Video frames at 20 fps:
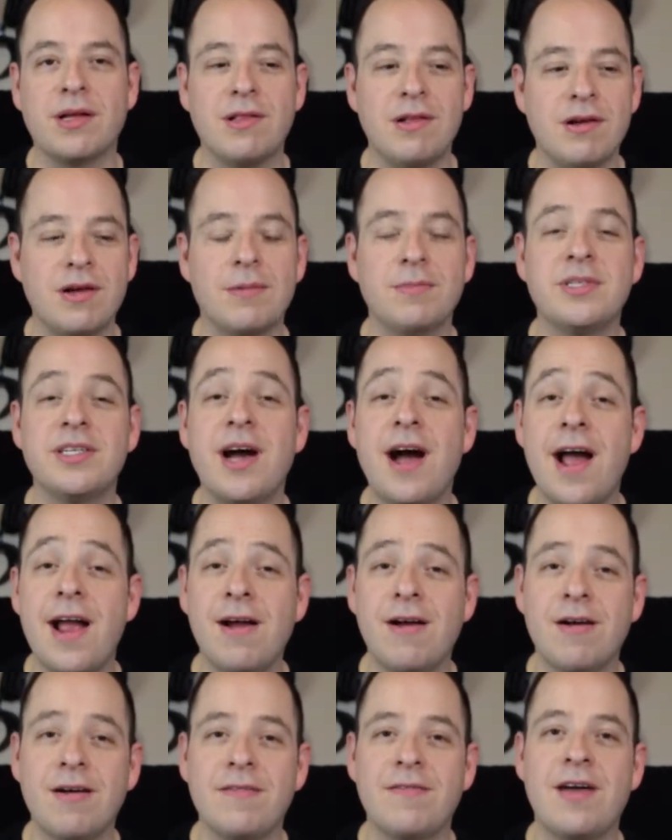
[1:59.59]
look, I'm
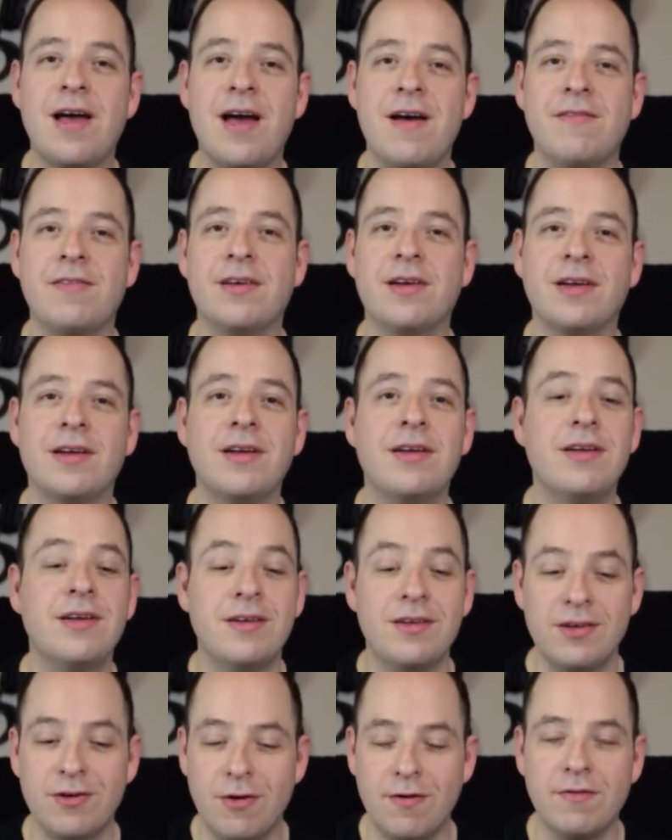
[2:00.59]
tired of having,
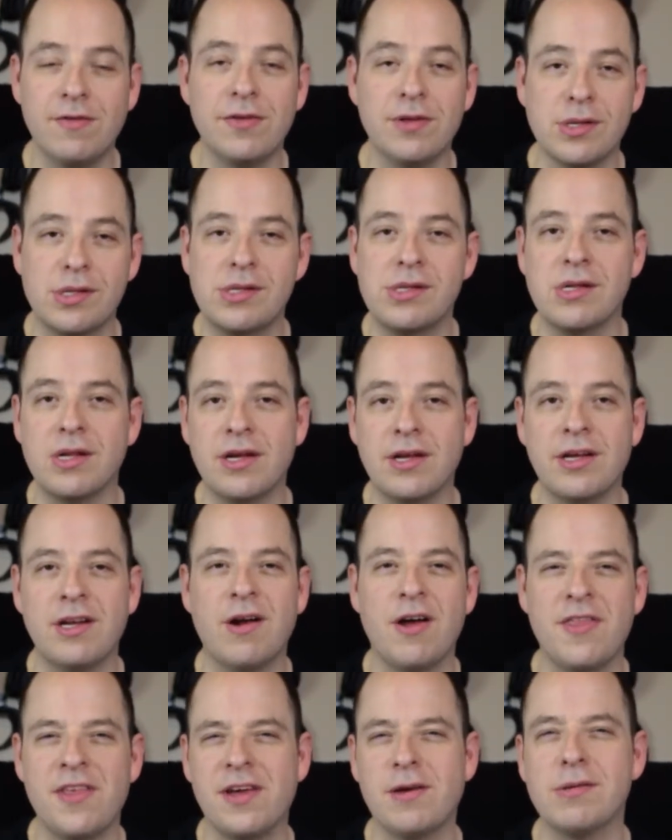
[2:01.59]
over this,
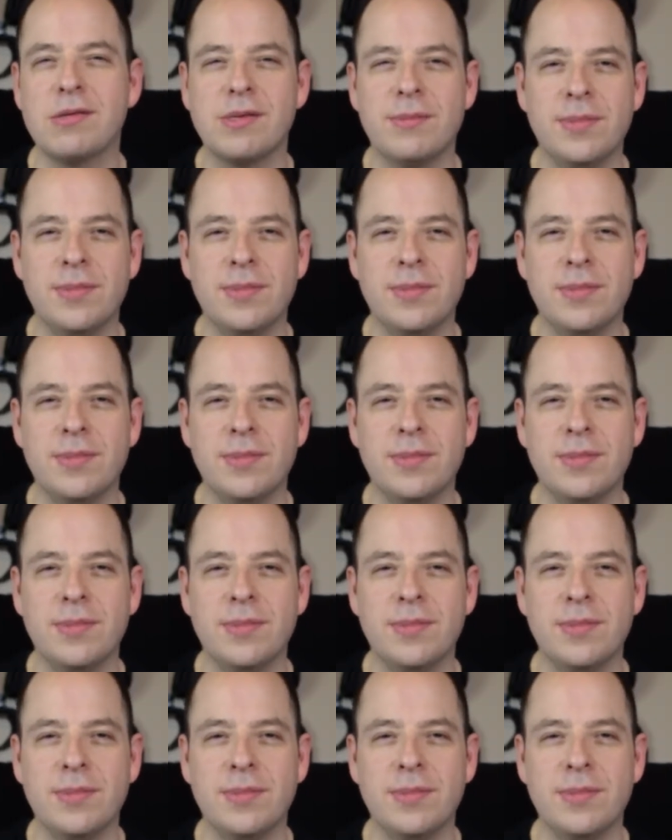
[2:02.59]
I think it was a